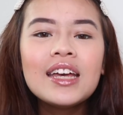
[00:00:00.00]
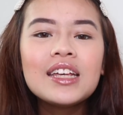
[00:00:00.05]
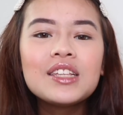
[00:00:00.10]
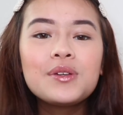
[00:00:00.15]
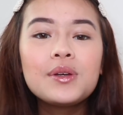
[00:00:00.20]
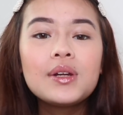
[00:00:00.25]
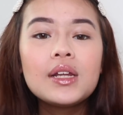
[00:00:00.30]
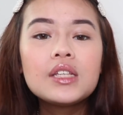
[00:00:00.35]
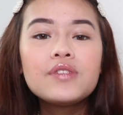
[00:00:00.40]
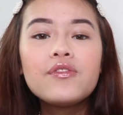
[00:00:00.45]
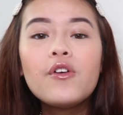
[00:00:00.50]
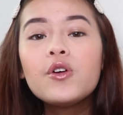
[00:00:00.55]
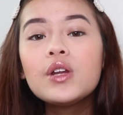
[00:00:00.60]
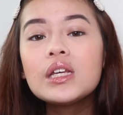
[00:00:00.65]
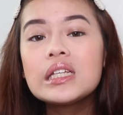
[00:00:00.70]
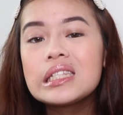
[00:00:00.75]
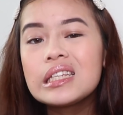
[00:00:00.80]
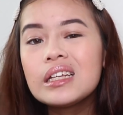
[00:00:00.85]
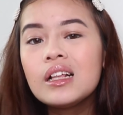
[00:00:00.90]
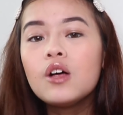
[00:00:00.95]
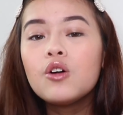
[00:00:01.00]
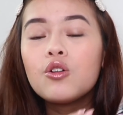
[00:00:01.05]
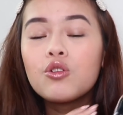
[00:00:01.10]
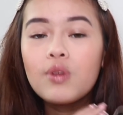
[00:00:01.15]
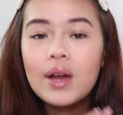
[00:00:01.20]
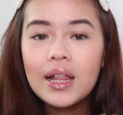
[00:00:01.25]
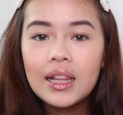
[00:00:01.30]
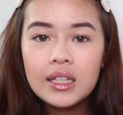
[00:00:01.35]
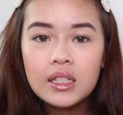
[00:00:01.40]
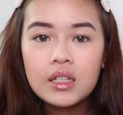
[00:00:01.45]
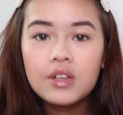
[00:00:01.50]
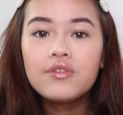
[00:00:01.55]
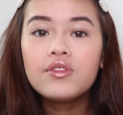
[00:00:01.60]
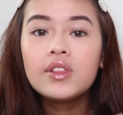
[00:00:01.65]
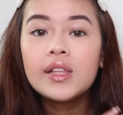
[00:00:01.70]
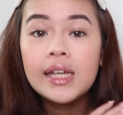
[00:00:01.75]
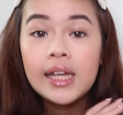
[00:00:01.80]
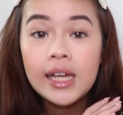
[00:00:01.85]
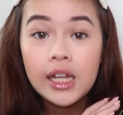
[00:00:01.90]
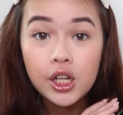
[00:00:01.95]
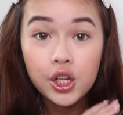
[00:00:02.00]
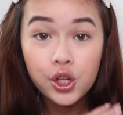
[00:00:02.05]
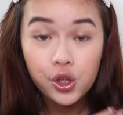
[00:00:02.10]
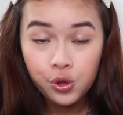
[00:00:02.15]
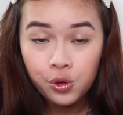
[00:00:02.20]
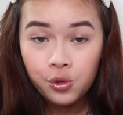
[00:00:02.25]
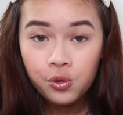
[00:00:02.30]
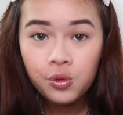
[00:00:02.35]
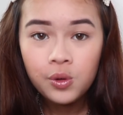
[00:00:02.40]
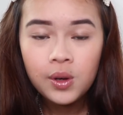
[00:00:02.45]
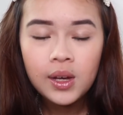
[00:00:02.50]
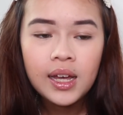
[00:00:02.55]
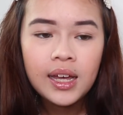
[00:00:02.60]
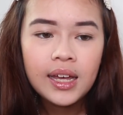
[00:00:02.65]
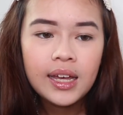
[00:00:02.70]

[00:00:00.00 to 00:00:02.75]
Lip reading: So this phone is still relatively new.